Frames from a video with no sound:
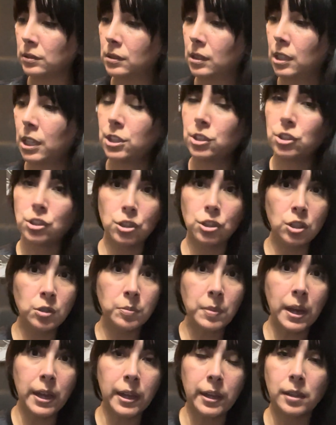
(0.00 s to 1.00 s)
Let's do
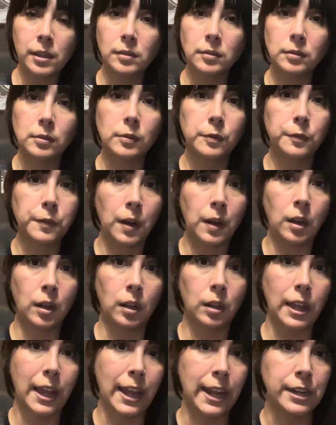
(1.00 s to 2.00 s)
my fall
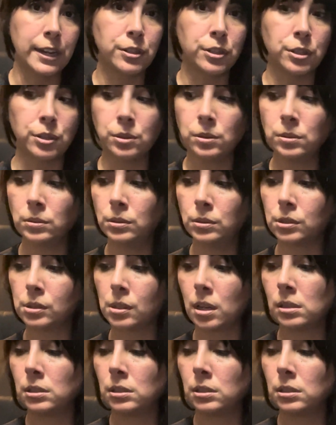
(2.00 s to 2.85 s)
Hey Dudes.